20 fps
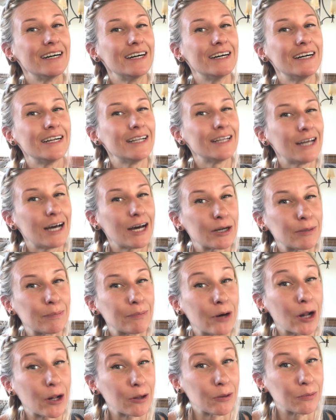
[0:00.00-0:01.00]
a lot of
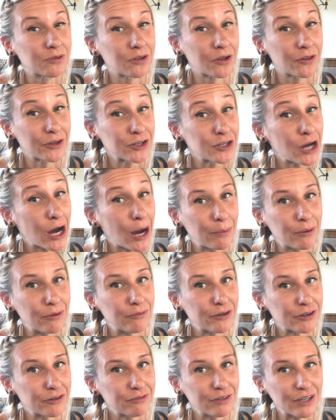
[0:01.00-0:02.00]
problems on the top of
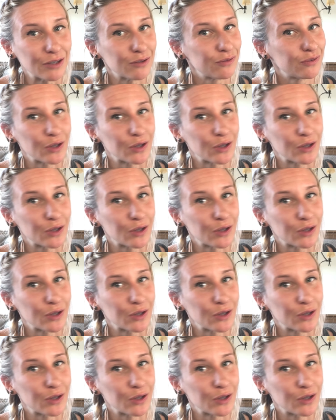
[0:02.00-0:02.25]
your feet.